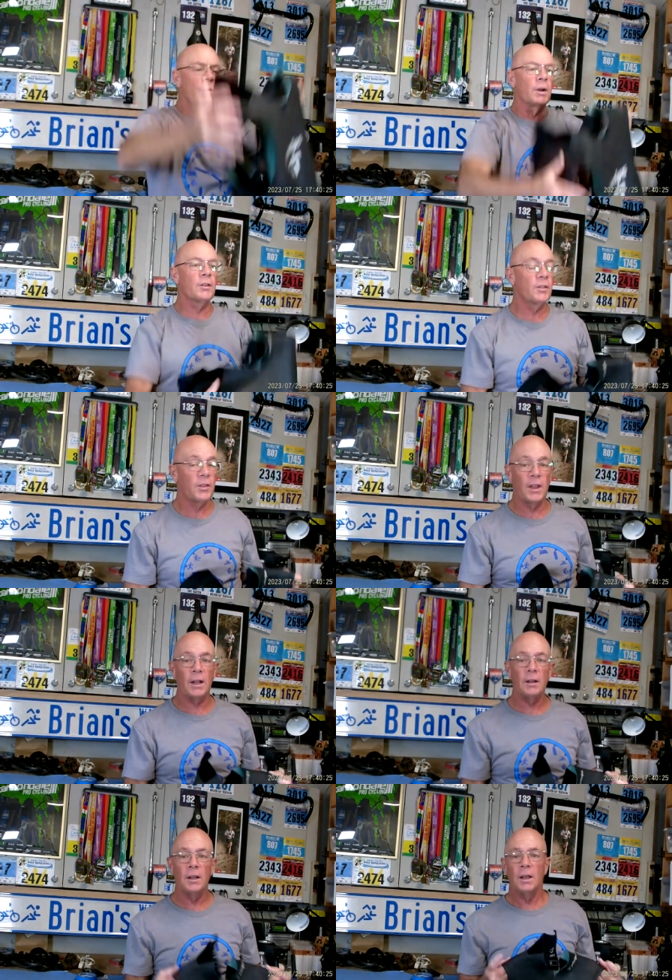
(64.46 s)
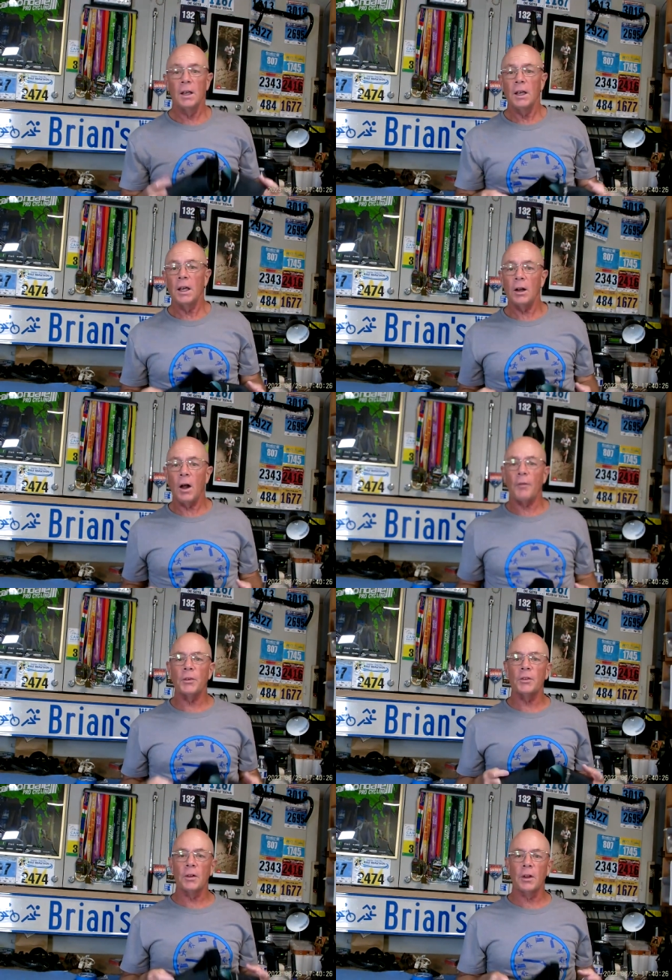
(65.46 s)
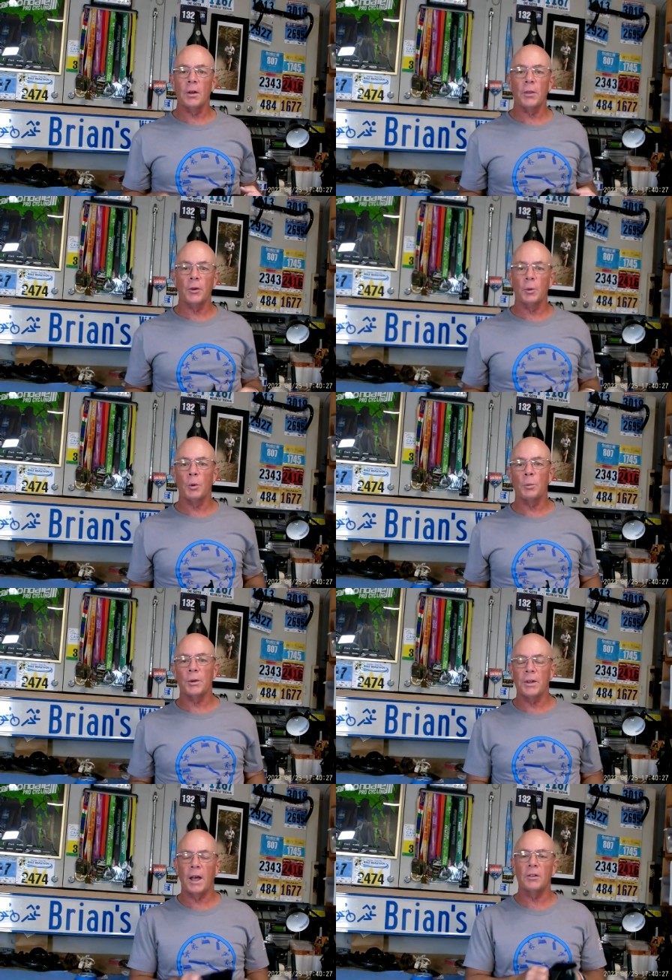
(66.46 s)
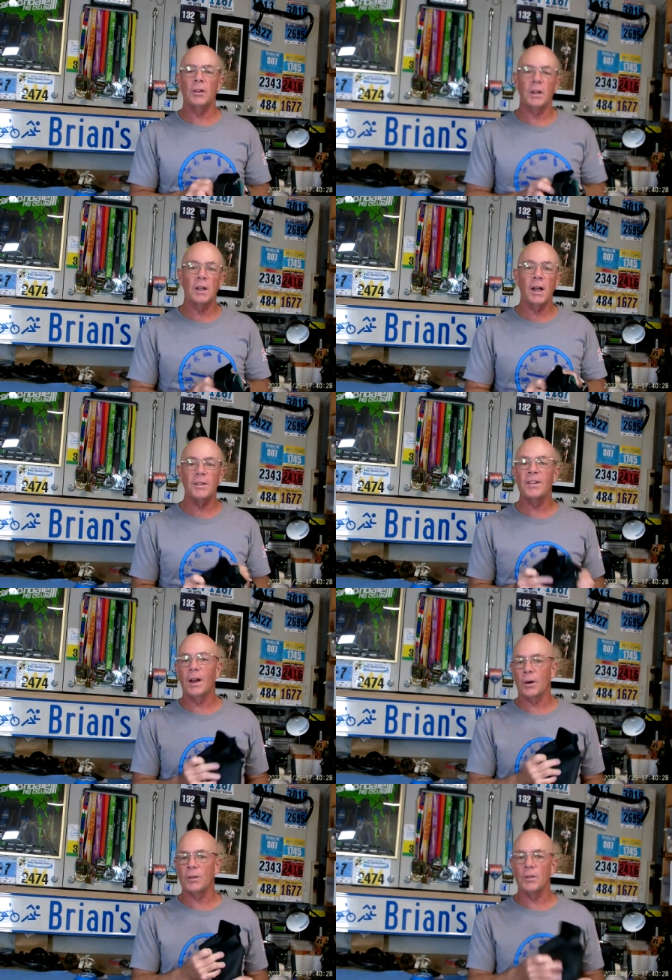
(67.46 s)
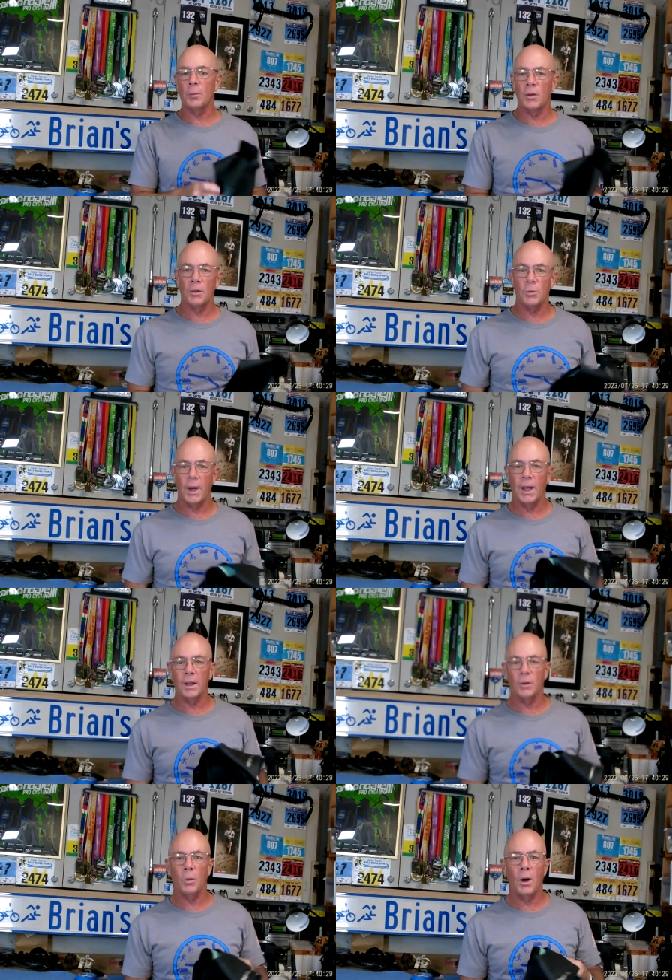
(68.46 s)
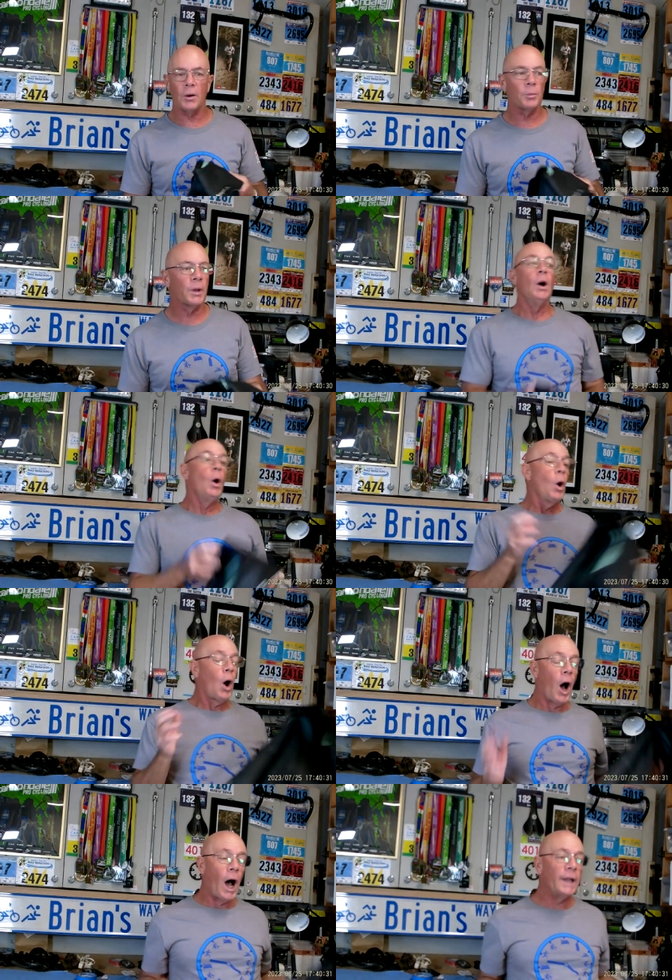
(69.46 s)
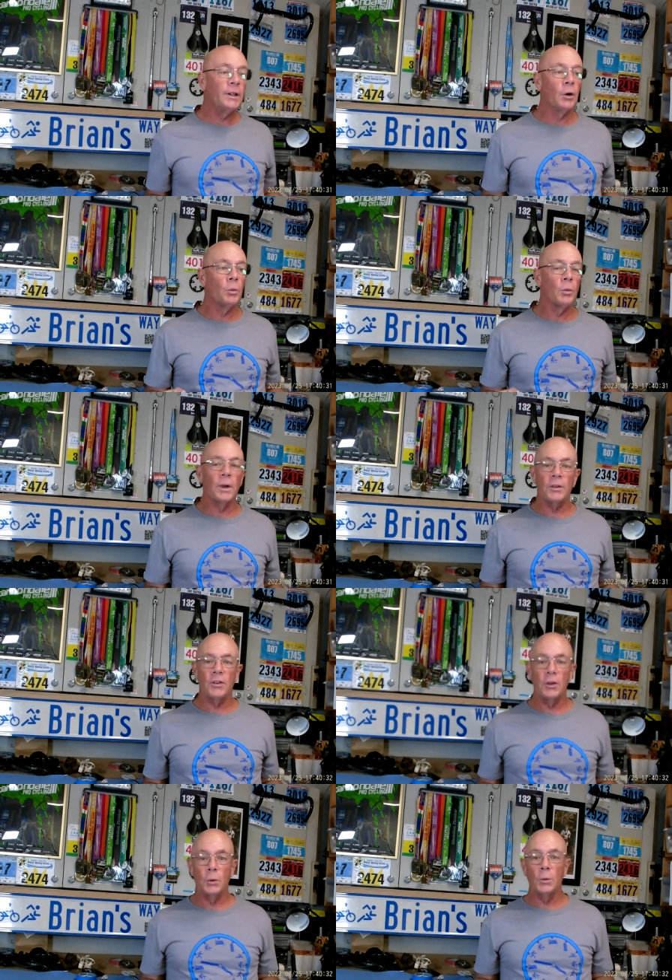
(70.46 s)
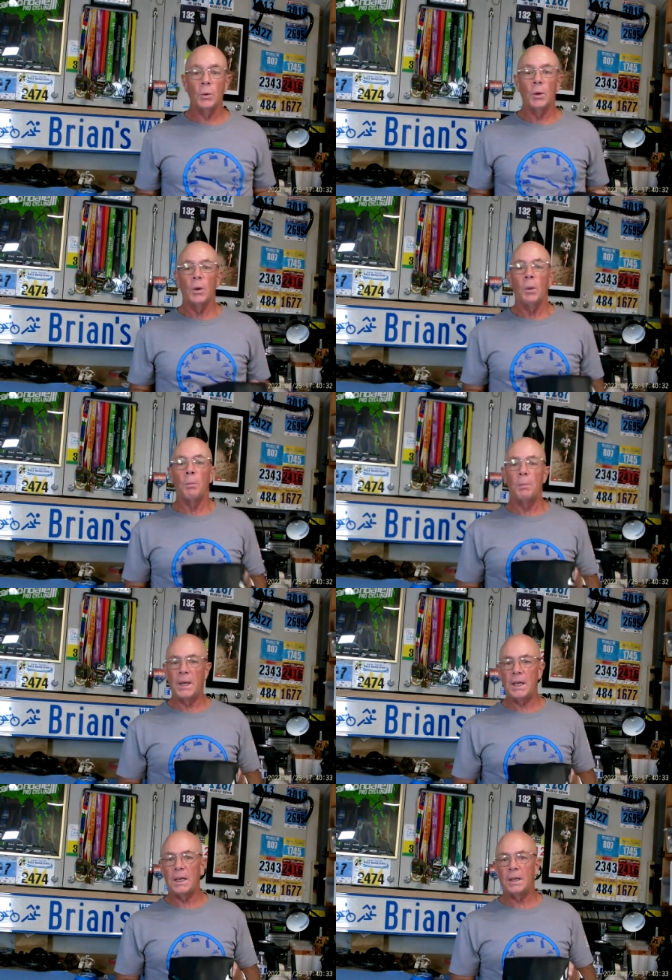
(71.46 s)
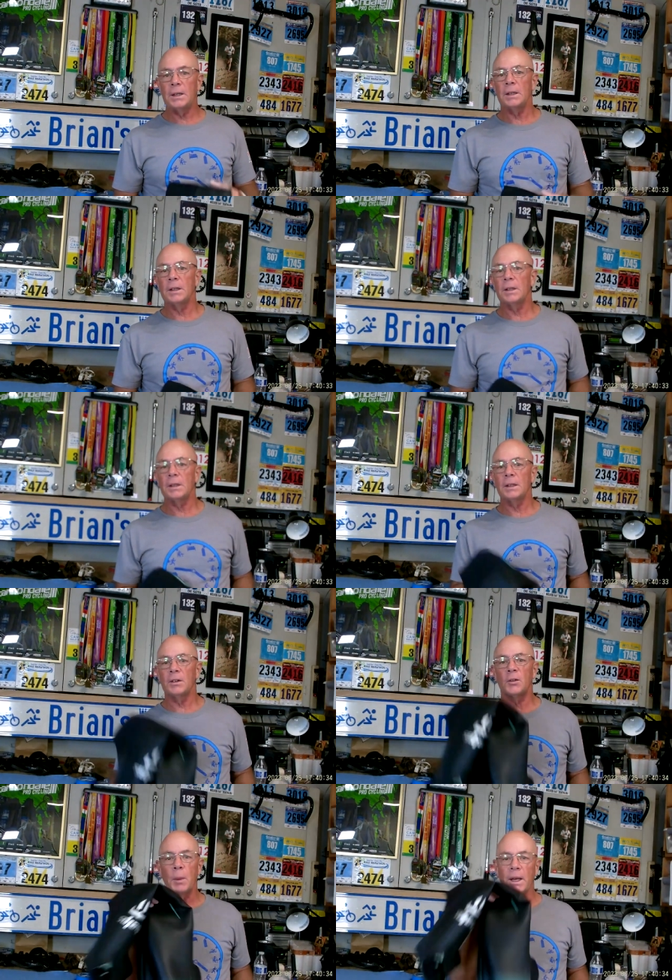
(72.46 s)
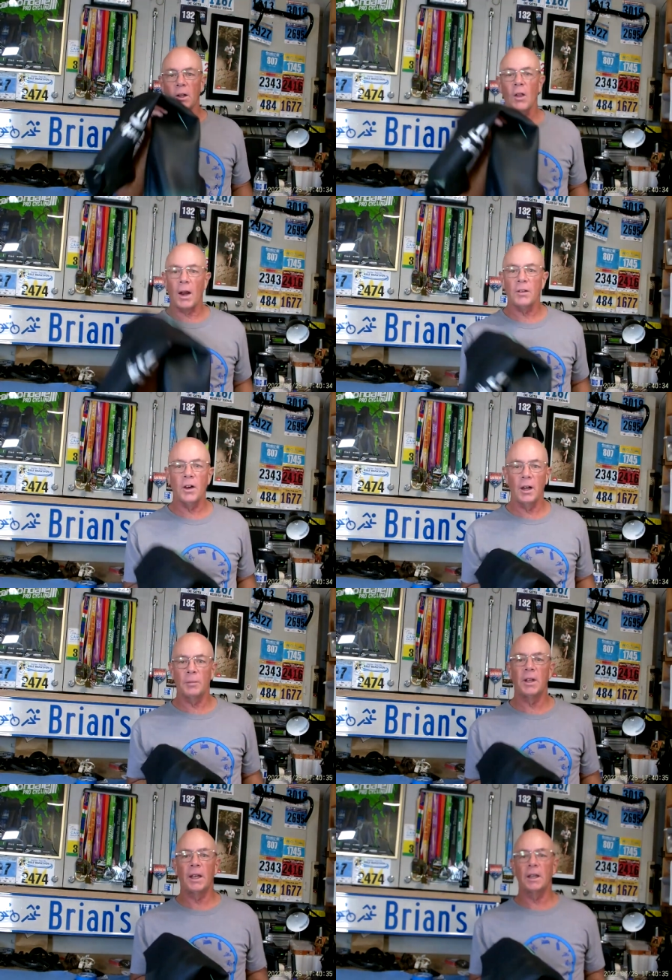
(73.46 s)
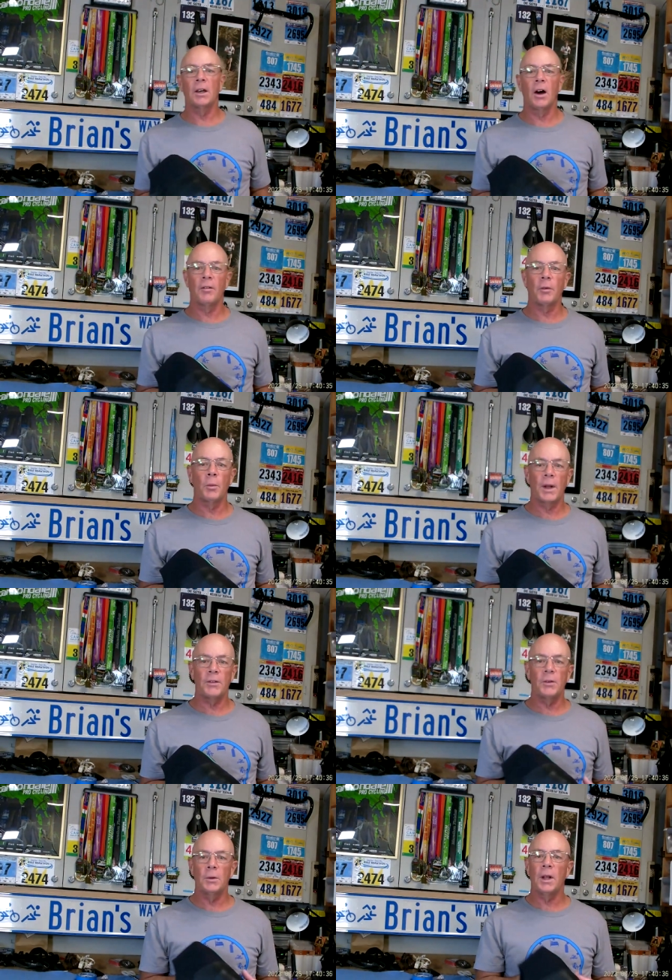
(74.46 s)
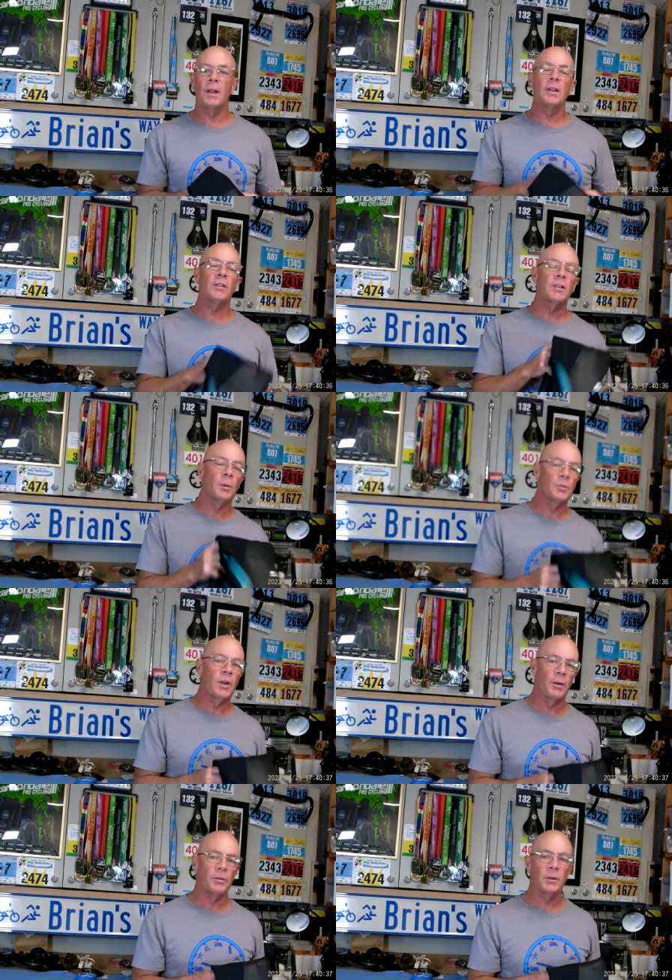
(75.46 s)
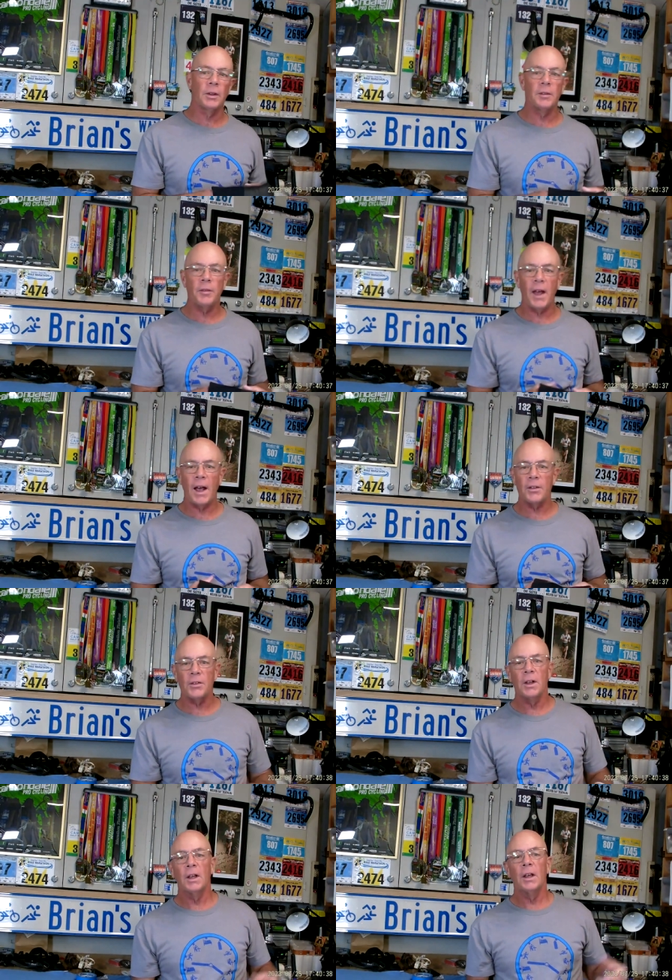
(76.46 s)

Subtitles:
to it. It's thin. It offers a little thermal protection and cuts down some of the drag in the water. I don't want to be spending a lot of time taking off a wetsuit, and this comes off really fast.